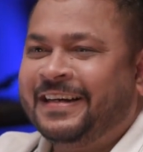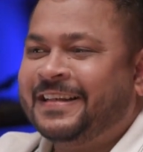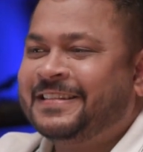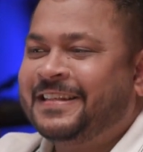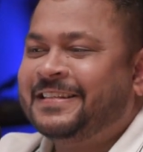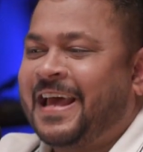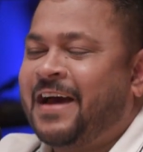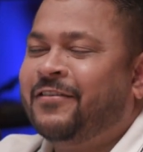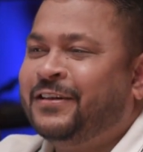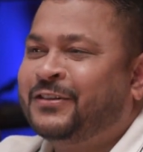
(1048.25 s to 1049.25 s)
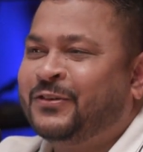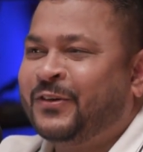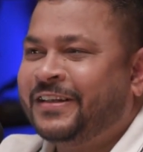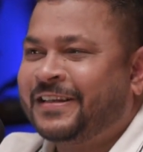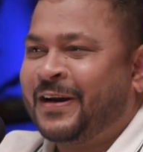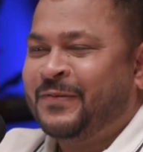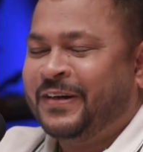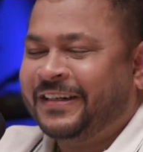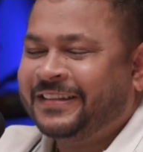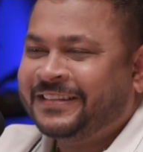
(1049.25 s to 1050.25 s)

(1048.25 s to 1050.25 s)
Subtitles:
Does these have any stories around it?